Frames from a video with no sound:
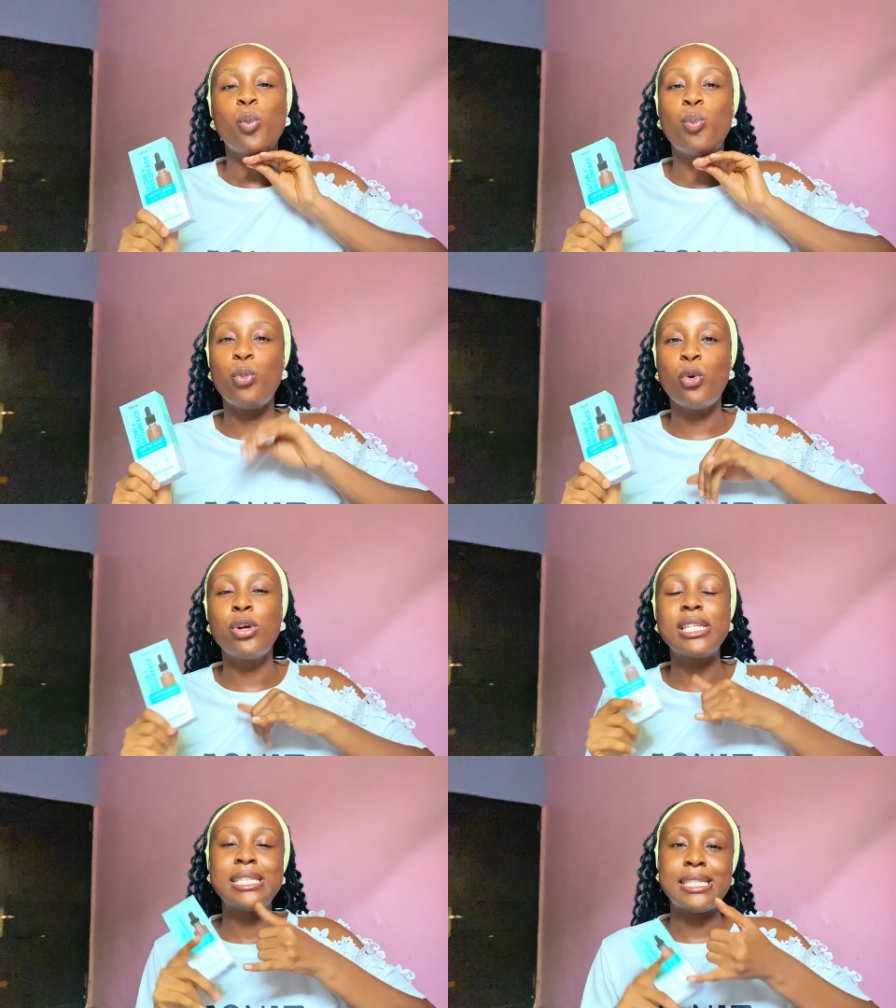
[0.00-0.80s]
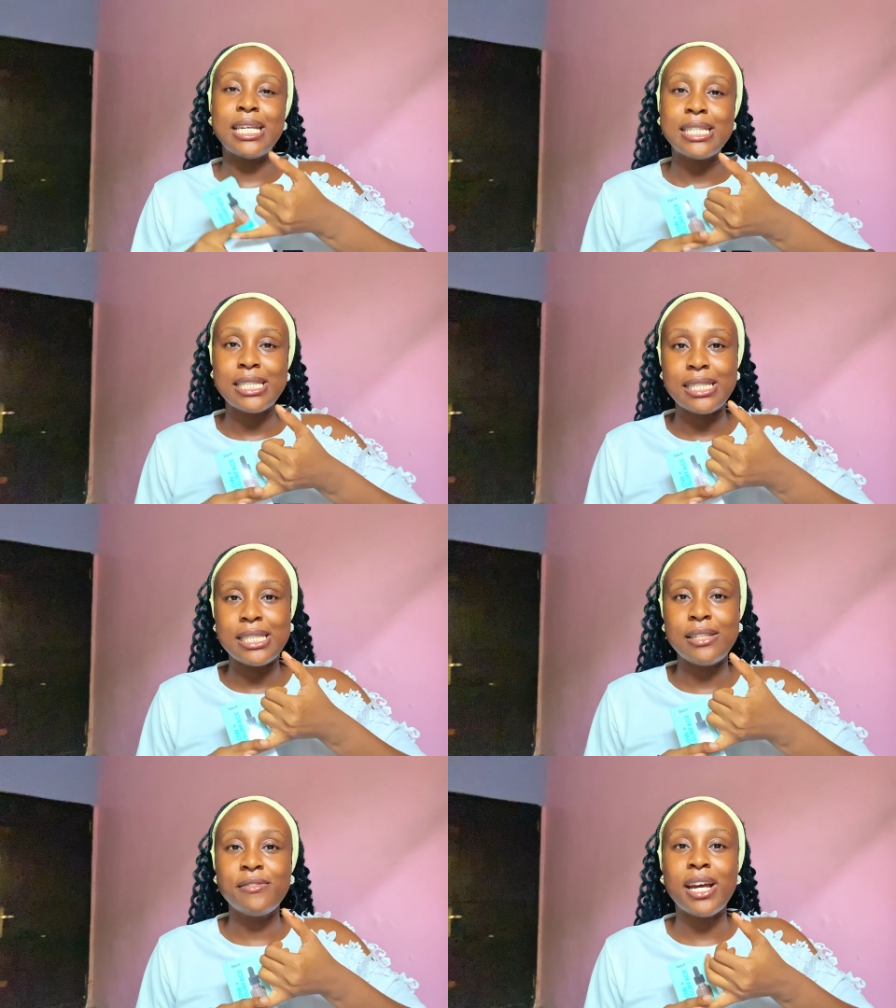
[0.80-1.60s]
more
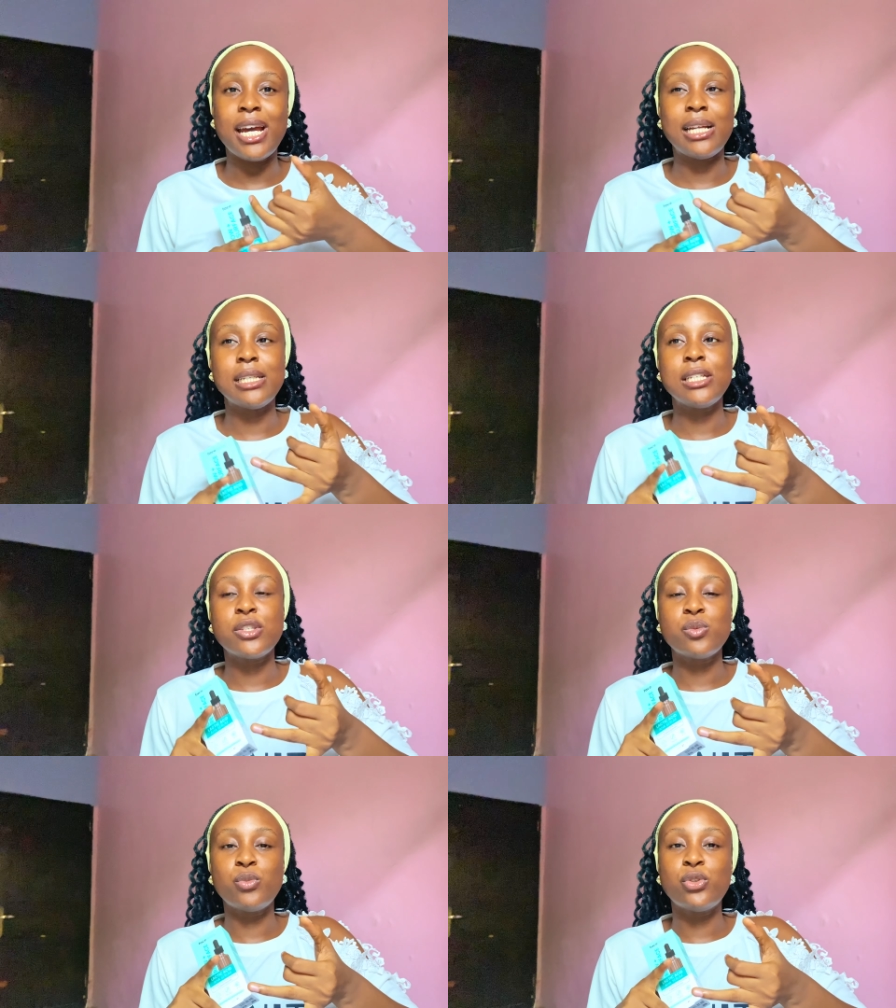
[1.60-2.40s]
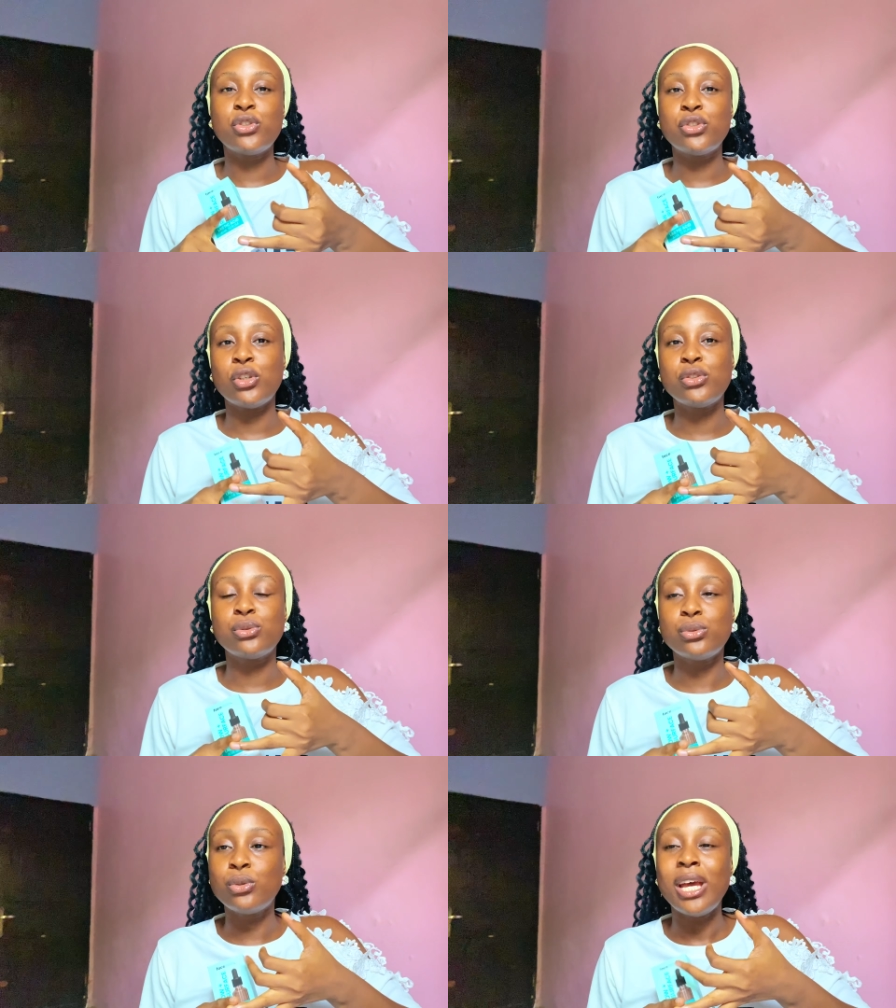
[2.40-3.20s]
sensitive and it's more
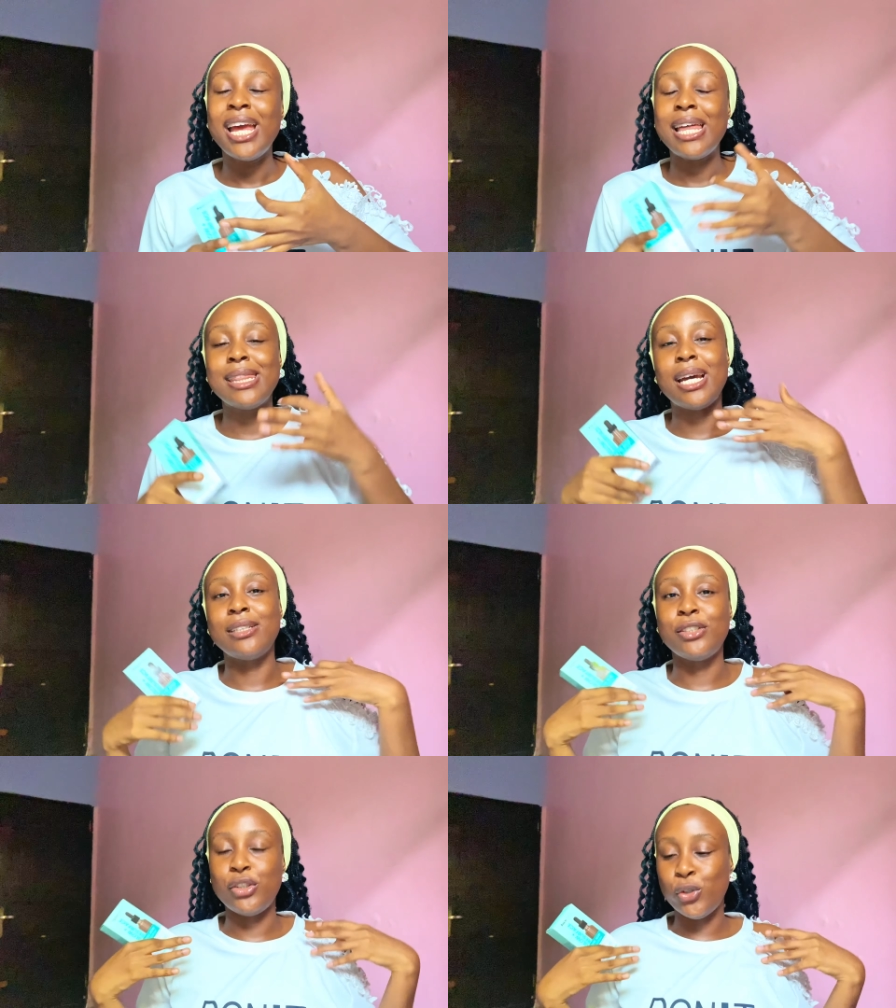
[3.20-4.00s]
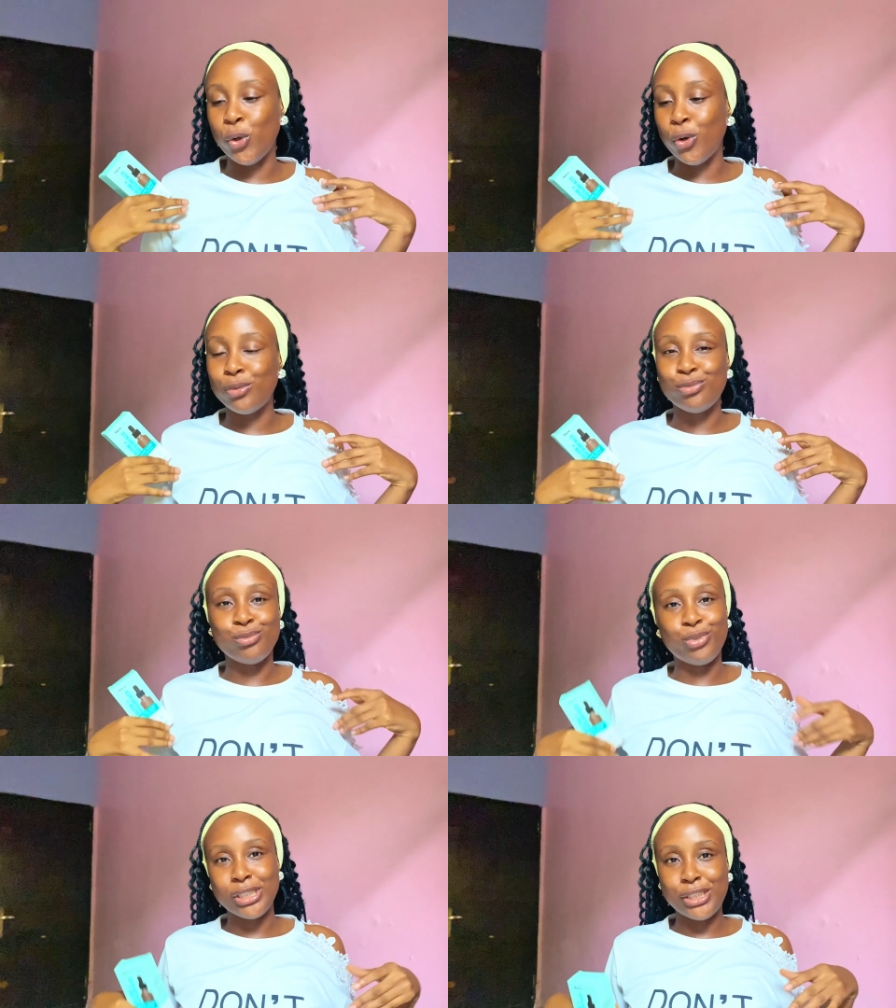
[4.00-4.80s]
subtle than your
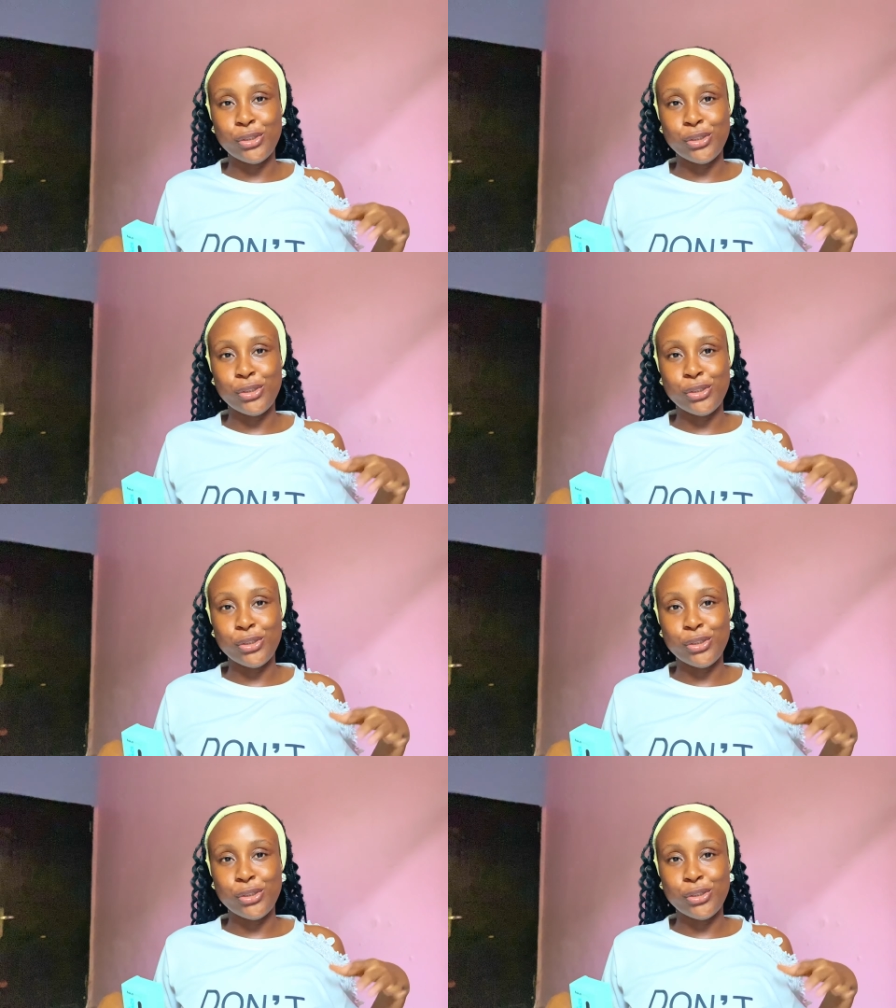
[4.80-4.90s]
body.